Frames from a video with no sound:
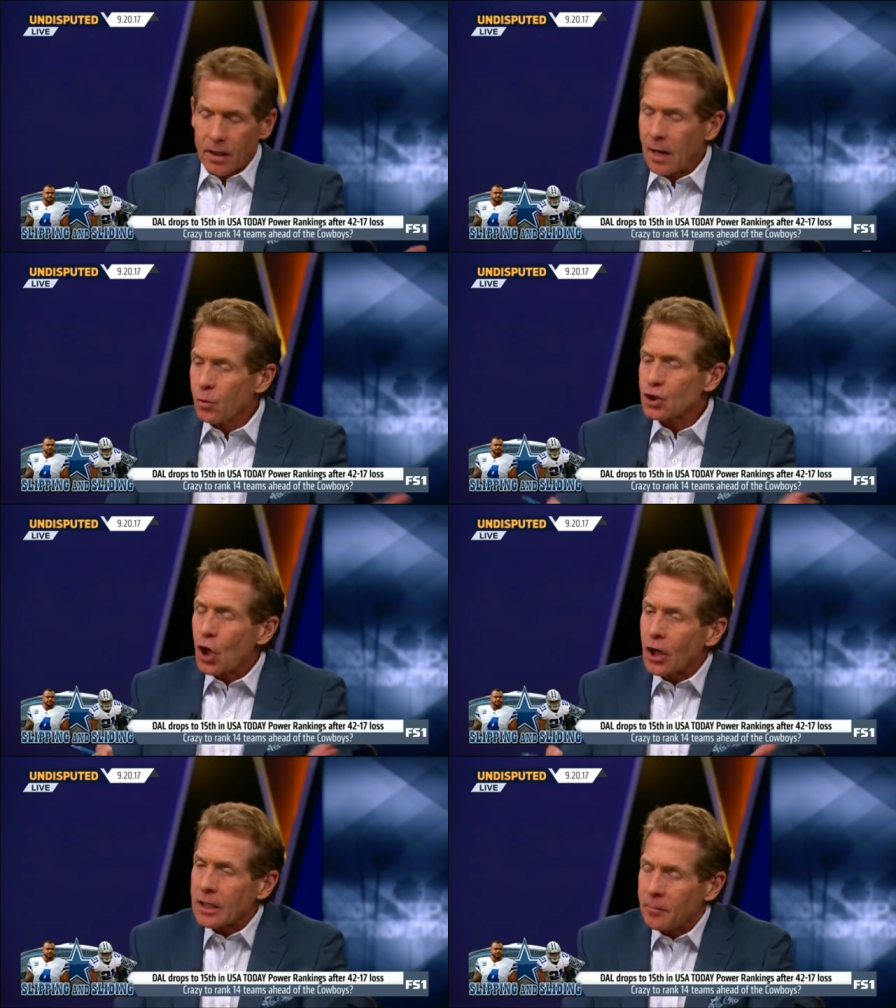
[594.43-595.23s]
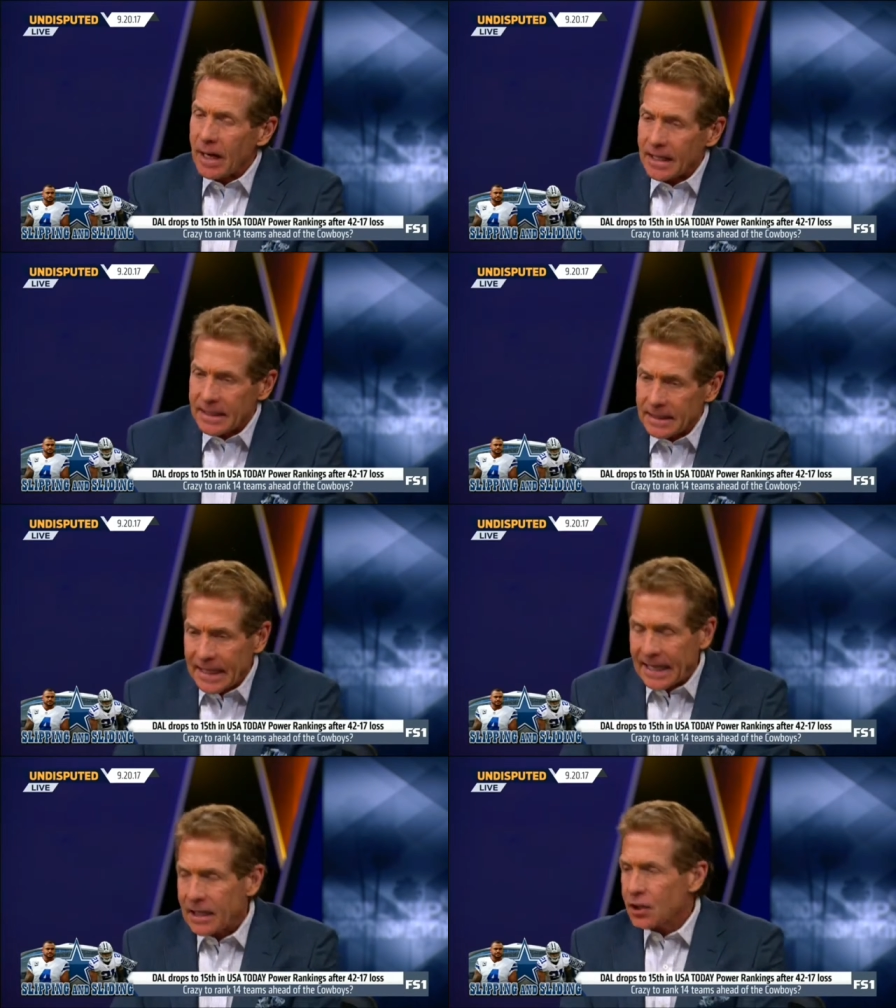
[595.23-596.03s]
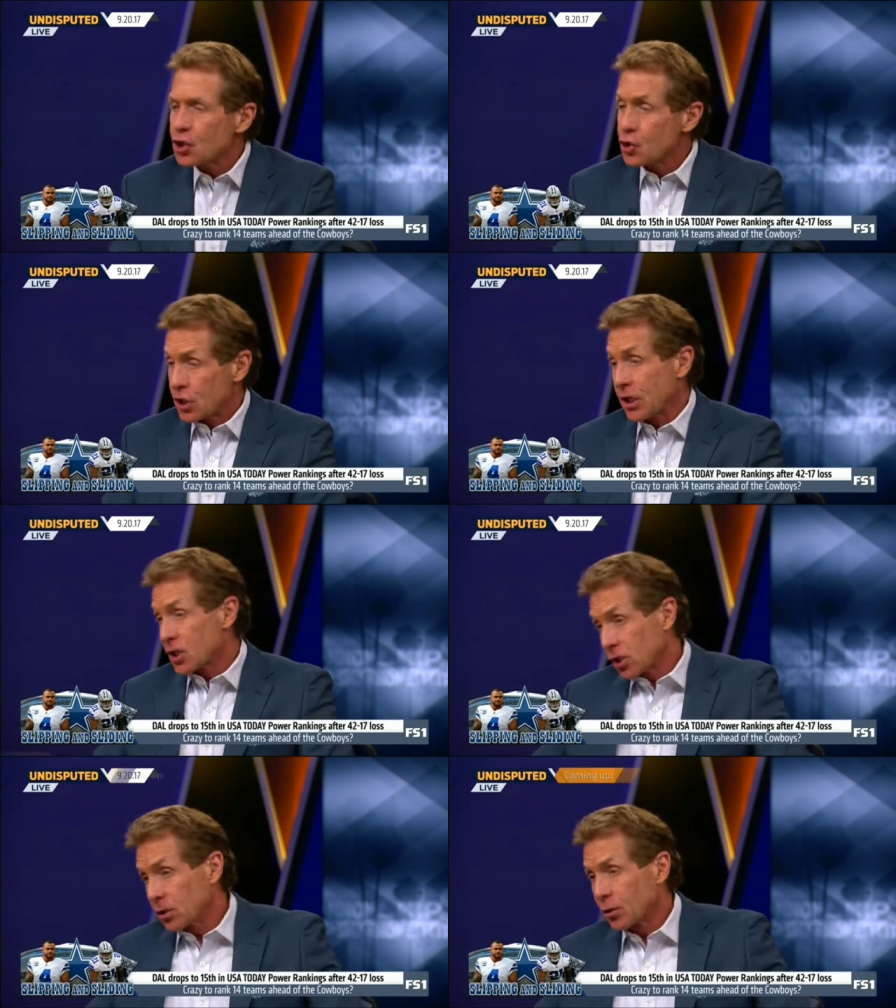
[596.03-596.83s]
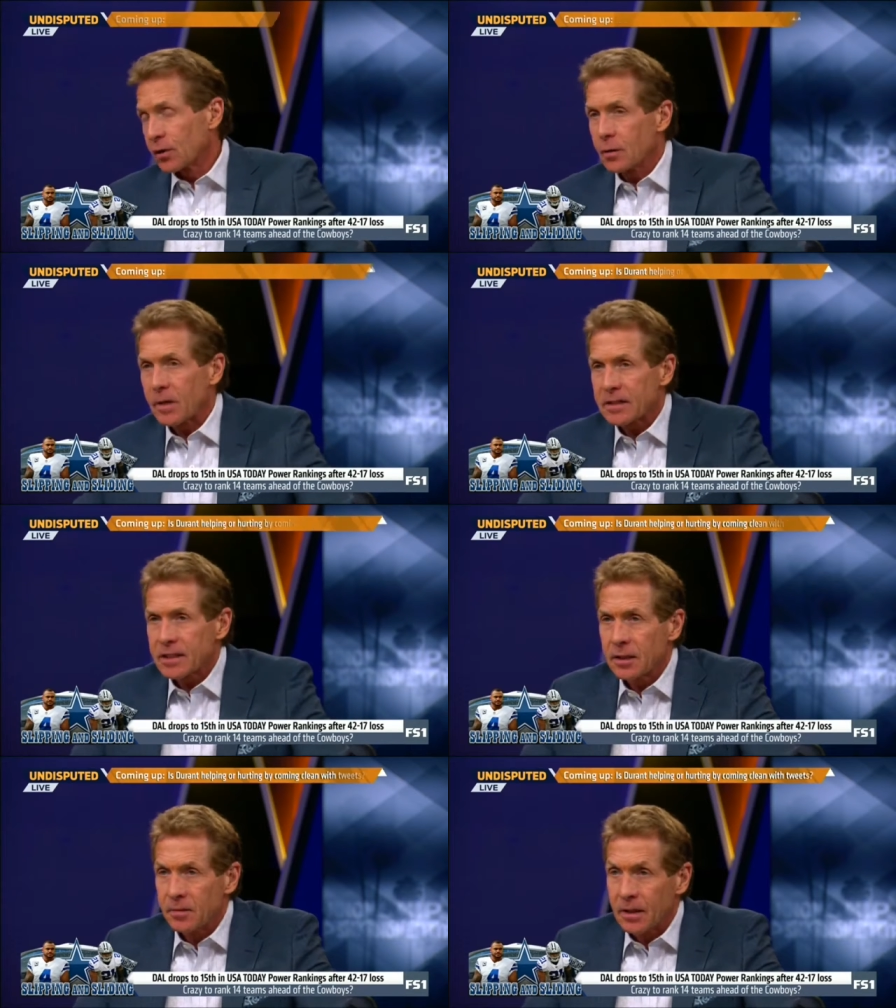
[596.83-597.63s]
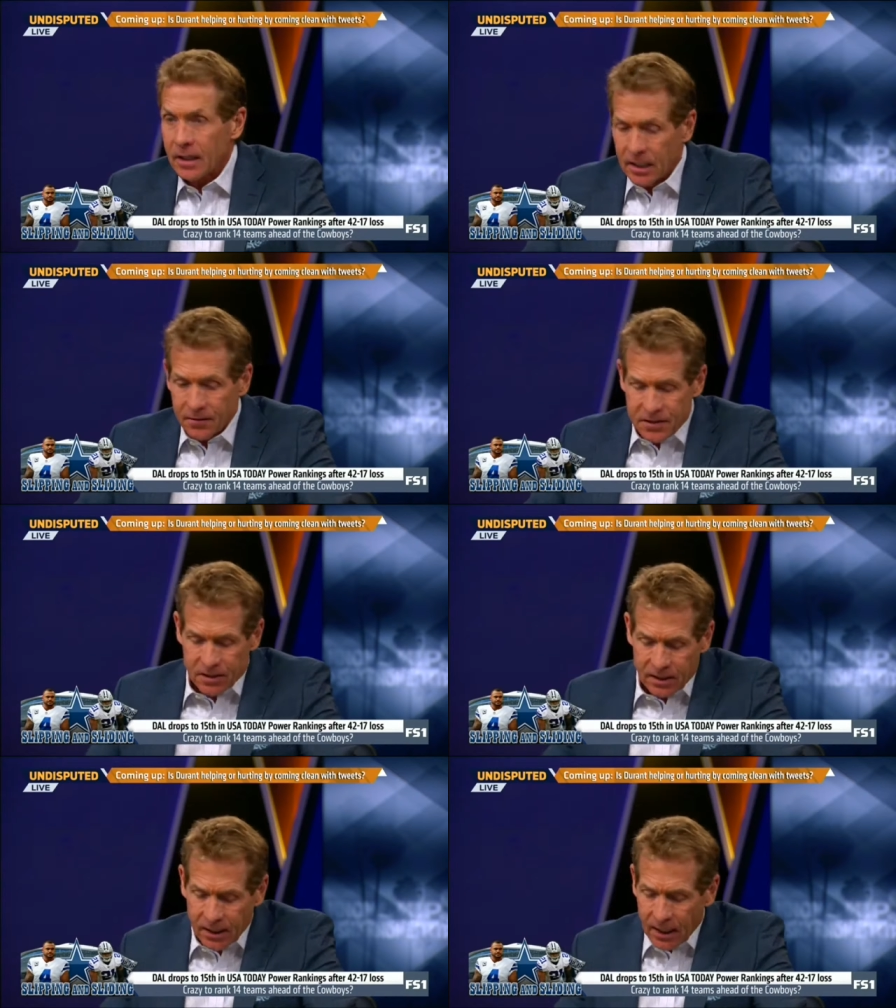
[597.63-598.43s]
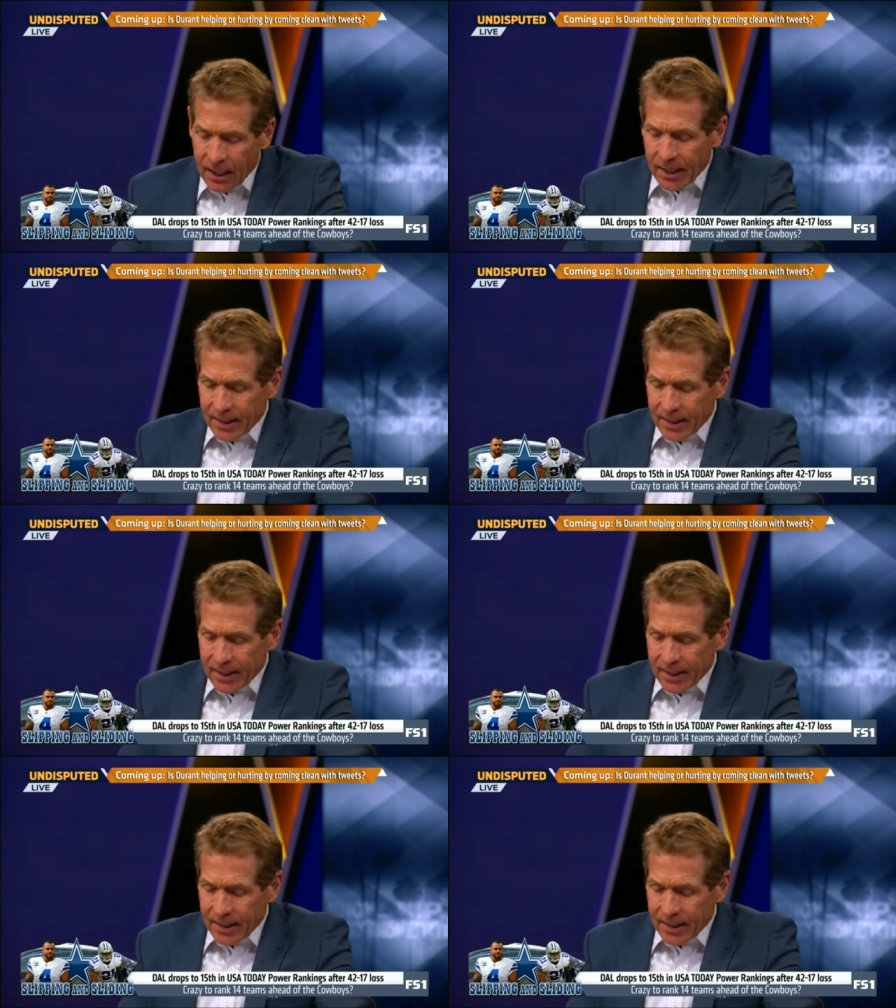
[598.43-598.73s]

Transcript: but um, we're talking about Atlanta that you said is clearly the best team they in the are. NFC.